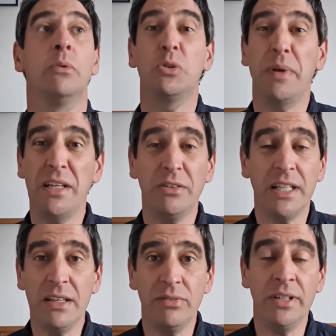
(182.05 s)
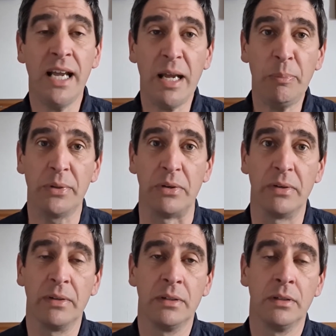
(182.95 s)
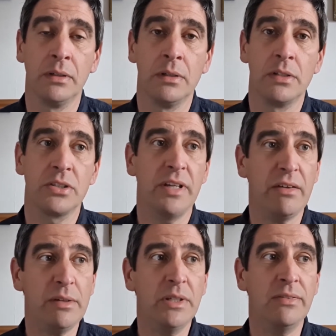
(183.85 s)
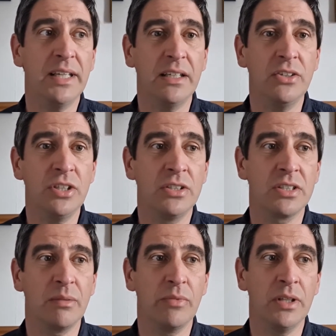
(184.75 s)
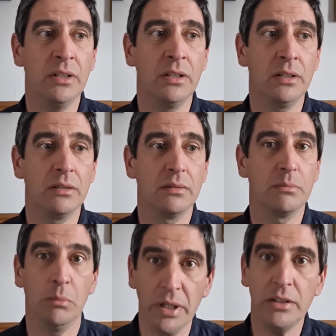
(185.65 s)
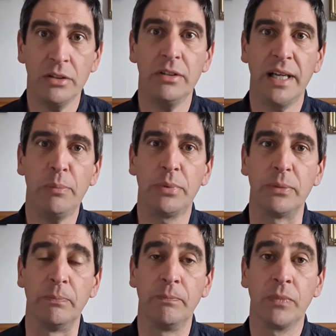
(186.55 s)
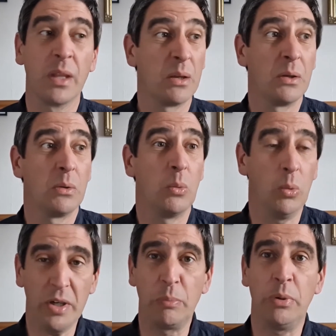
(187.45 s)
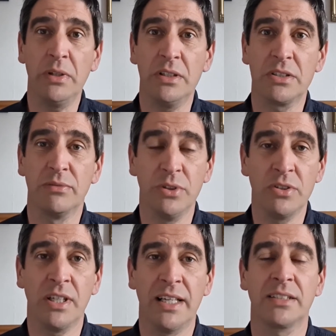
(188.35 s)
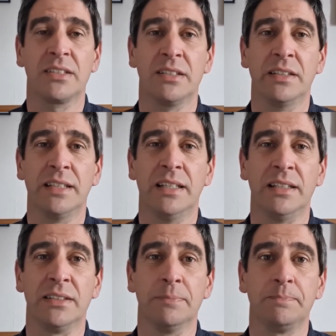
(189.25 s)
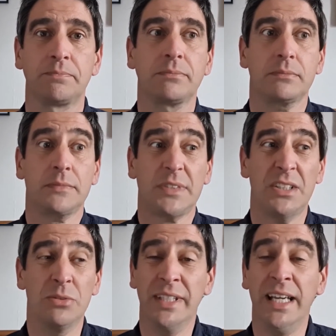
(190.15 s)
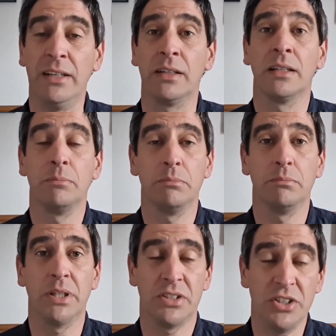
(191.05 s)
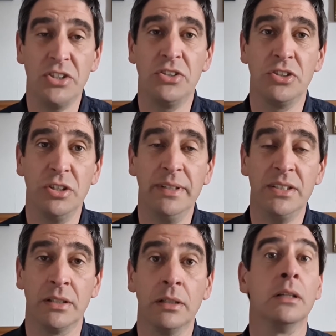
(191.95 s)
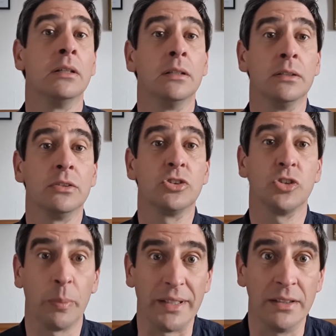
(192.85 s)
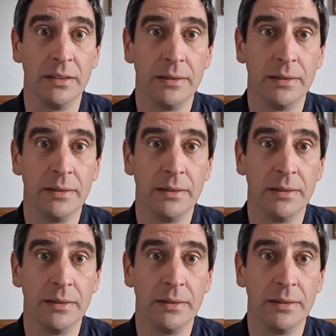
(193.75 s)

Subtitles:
which may not even happen. So now I'm giving energy to something that might not happen. What a pointless and futile exercise that is. So again, my suggestion to you is stop it.